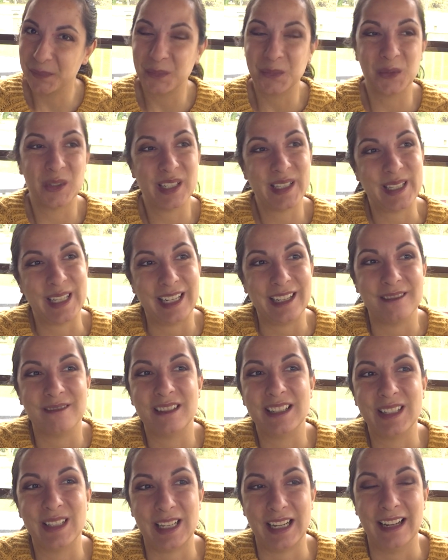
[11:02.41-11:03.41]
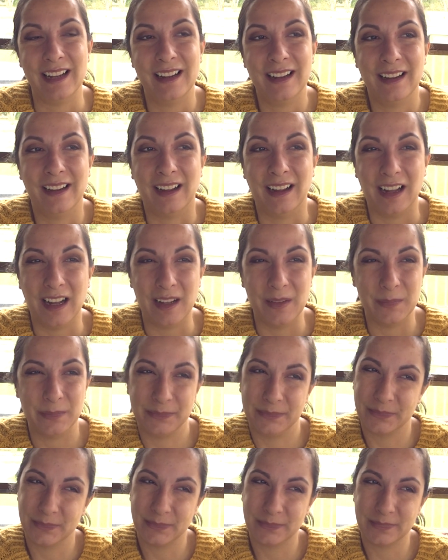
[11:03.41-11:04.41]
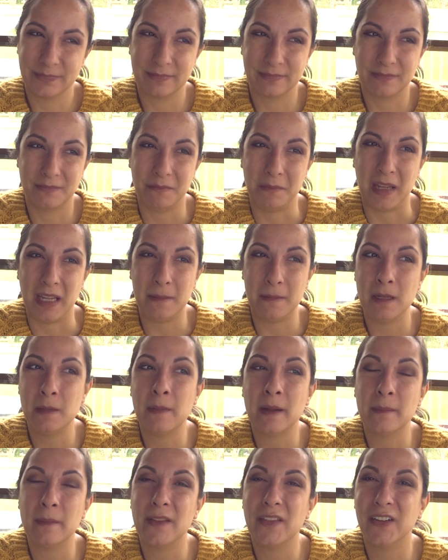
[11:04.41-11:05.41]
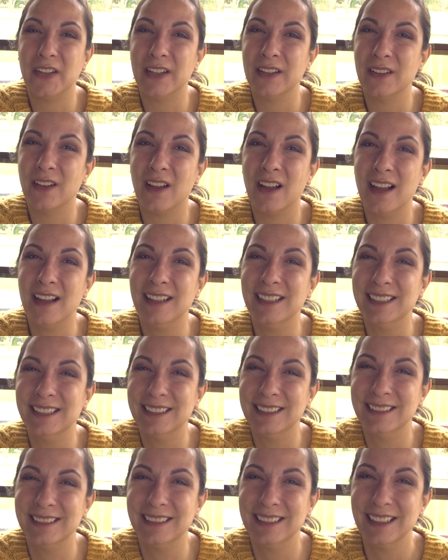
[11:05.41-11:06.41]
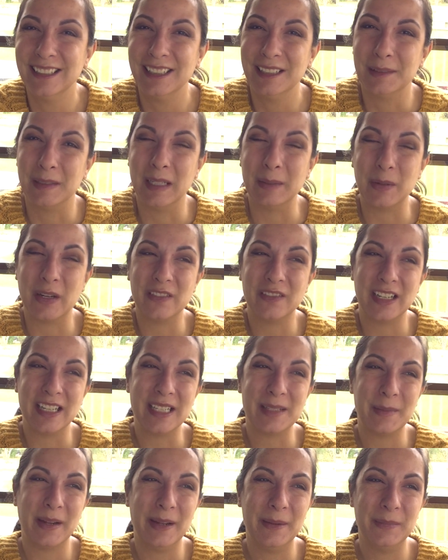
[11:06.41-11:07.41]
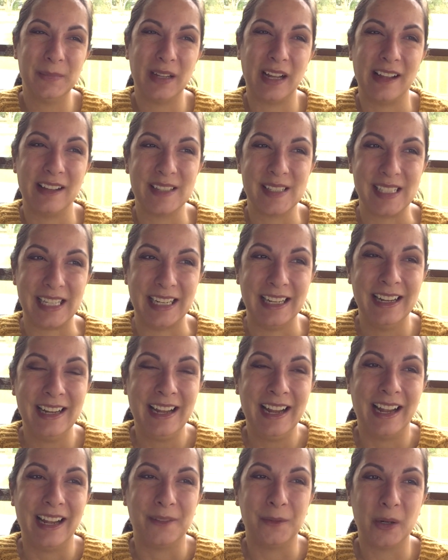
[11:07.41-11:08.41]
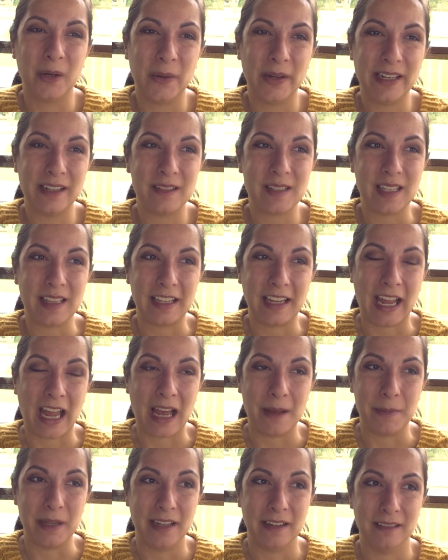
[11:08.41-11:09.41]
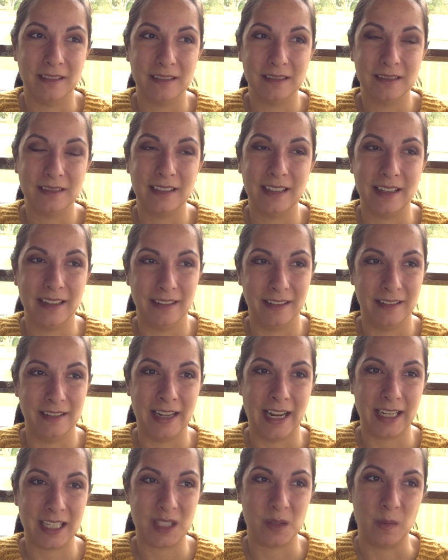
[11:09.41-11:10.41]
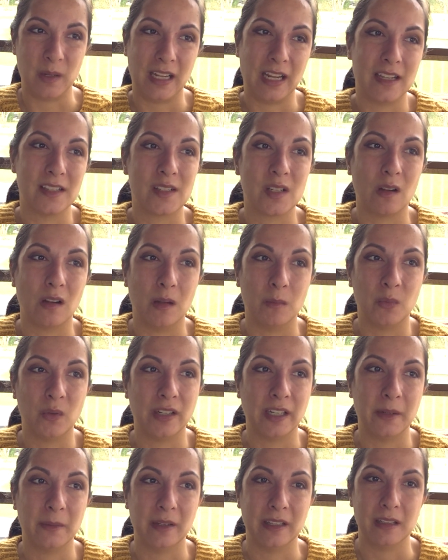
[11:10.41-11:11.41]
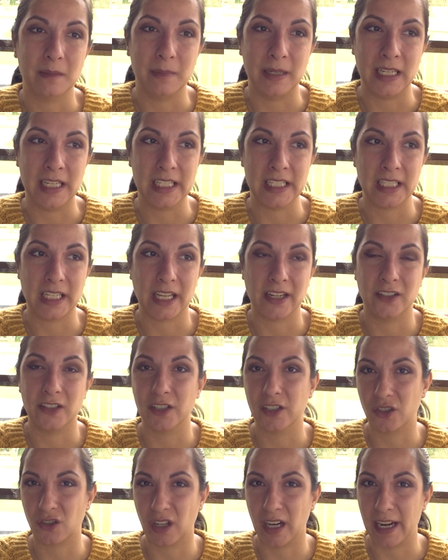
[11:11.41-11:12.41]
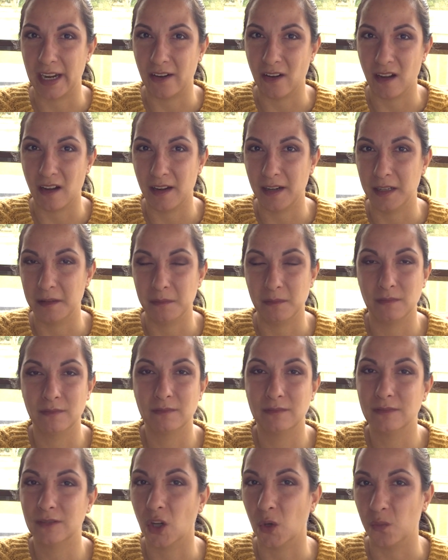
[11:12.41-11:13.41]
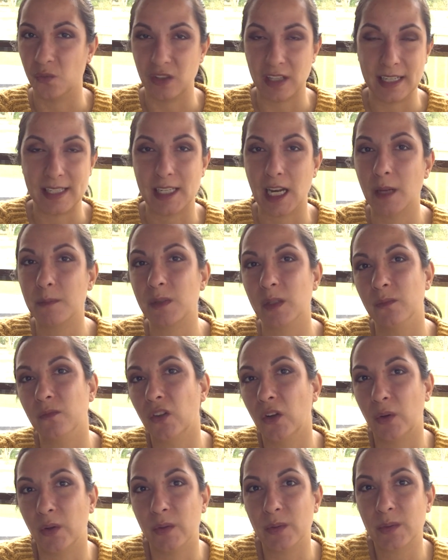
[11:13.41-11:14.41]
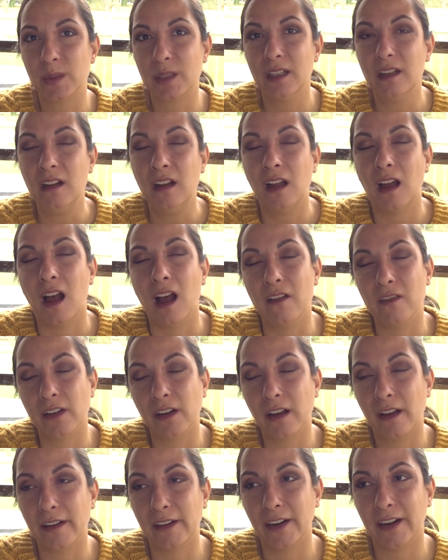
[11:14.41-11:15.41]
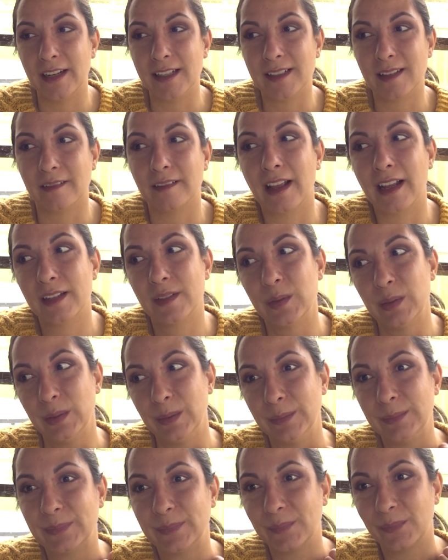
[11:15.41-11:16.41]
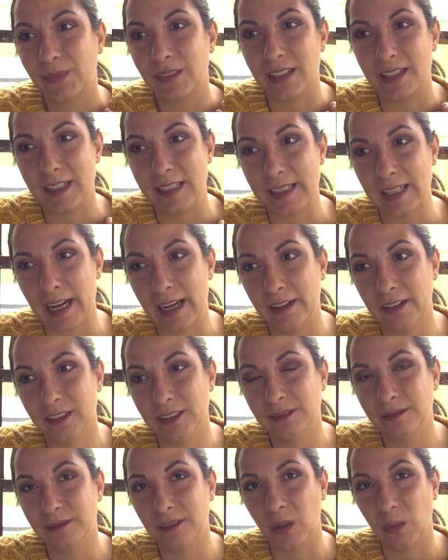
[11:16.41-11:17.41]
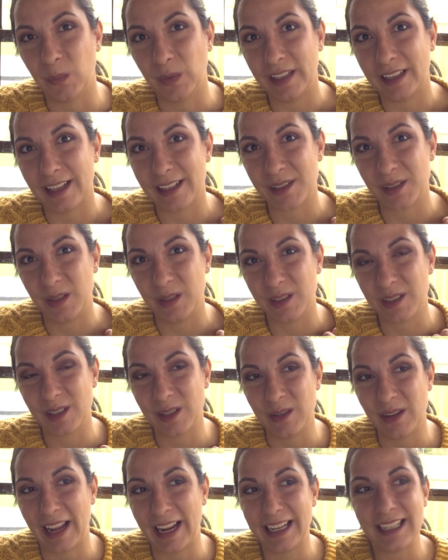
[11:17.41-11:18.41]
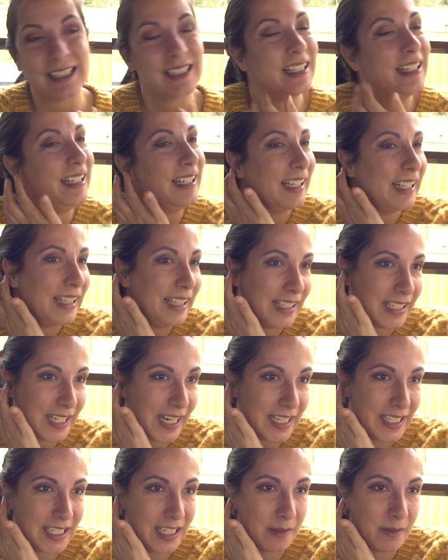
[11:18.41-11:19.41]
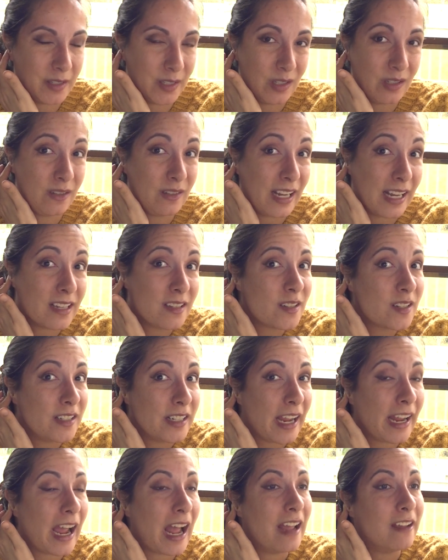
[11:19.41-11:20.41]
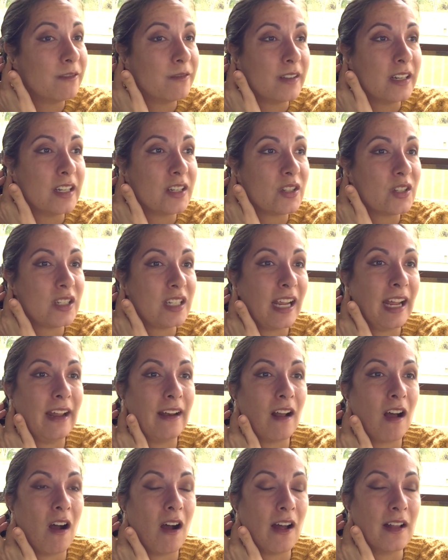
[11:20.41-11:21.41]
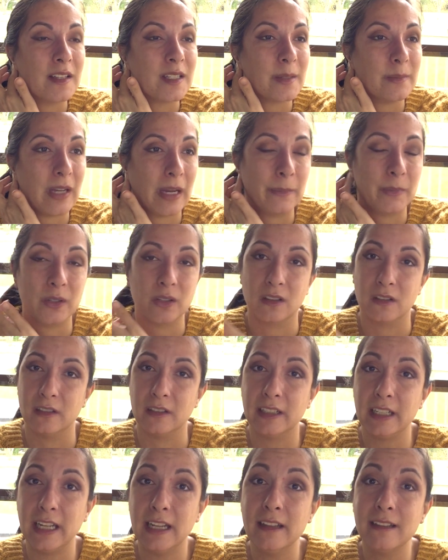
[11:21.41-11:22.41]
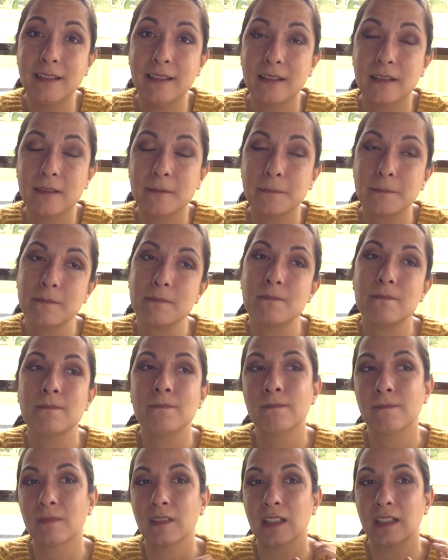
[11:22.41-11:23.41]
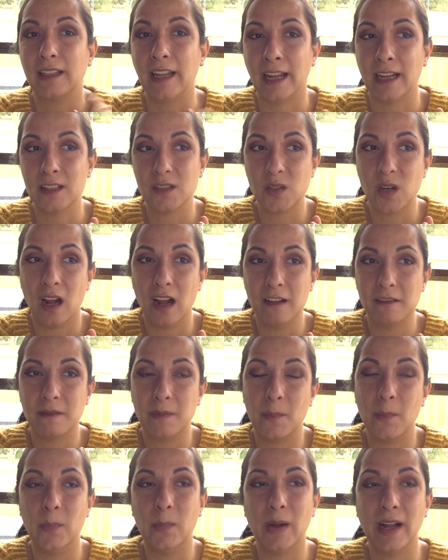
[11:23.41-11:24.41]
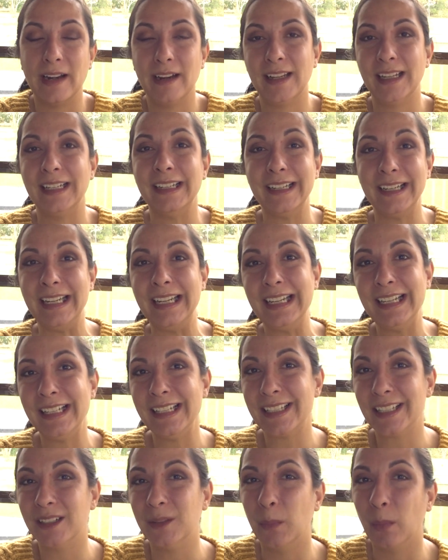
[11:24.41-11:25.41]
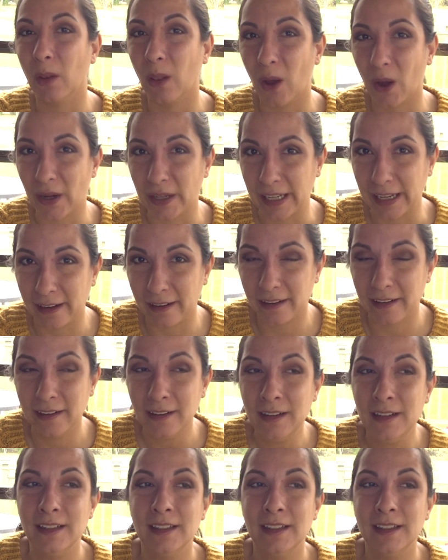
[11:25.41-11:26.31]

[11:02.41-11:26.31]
We'll see. We'll see. Maybe my mother-in-law, my boyfriend's mom. I'll see. We're going out to the cabin next weekend, so I'll bring it with me and get her to try it on and hopefully snap some photos of it on her and send that to the designer. Hopefully that's not too late. The test knit was due yesterday. I finished it on September 30th. Cast off, but it needs a blocking.